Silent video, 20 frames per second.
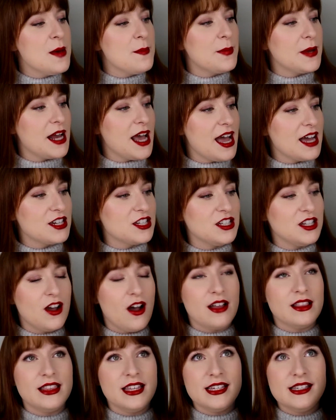But I actually
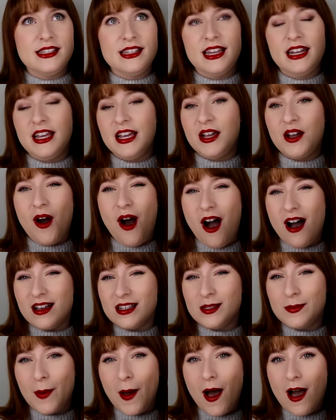got this in a
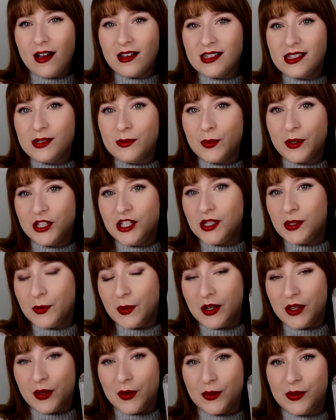CosBox, which is
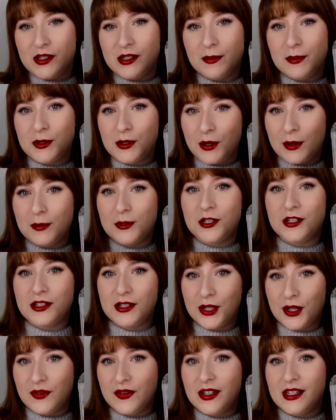one of those subscription
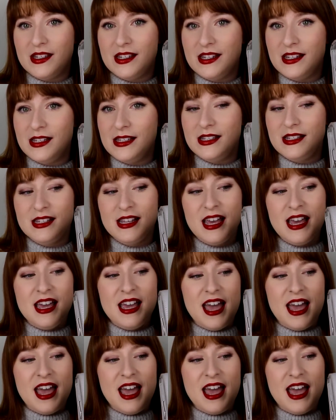services.